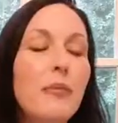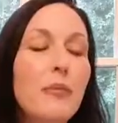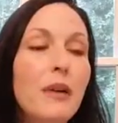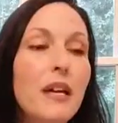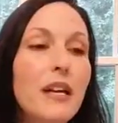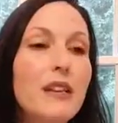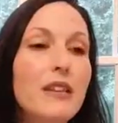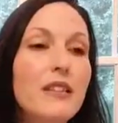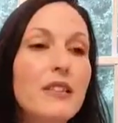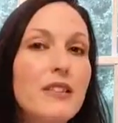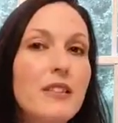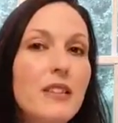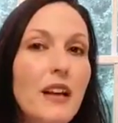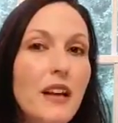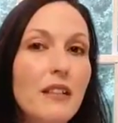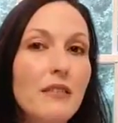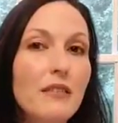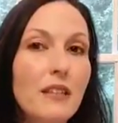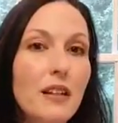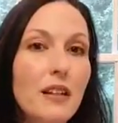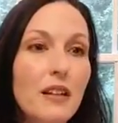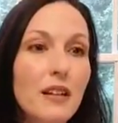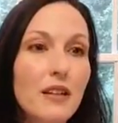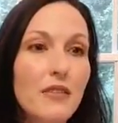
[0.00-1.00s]
peace. I
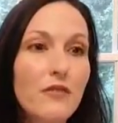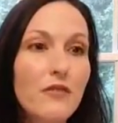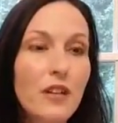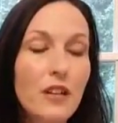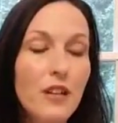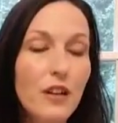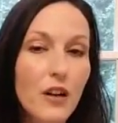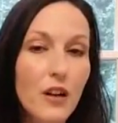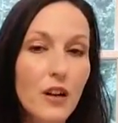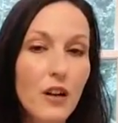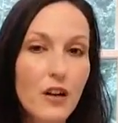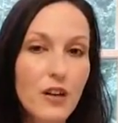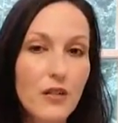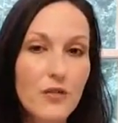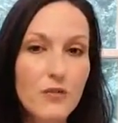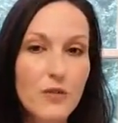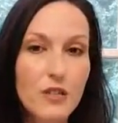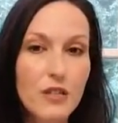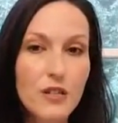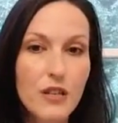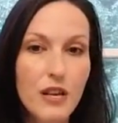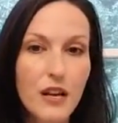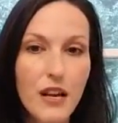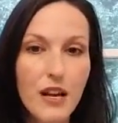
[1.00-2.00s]
love that our home
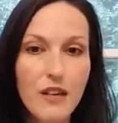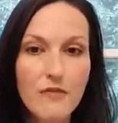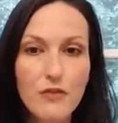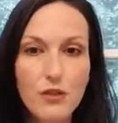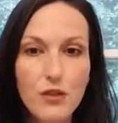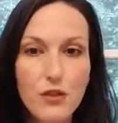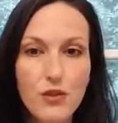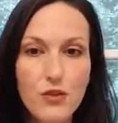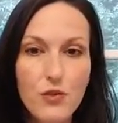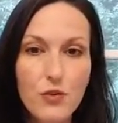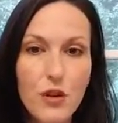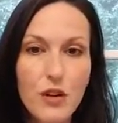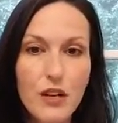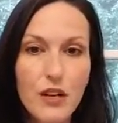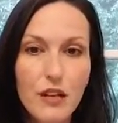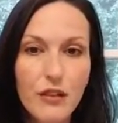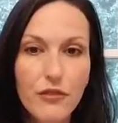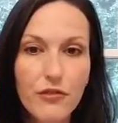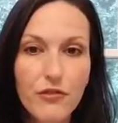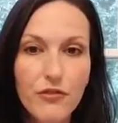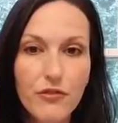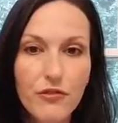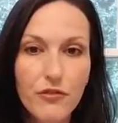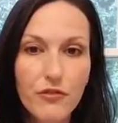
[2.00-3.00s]
doesn't have
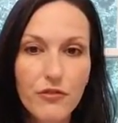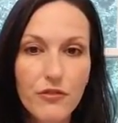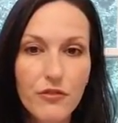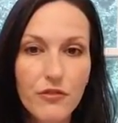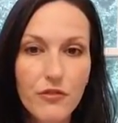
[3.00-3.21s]
strife.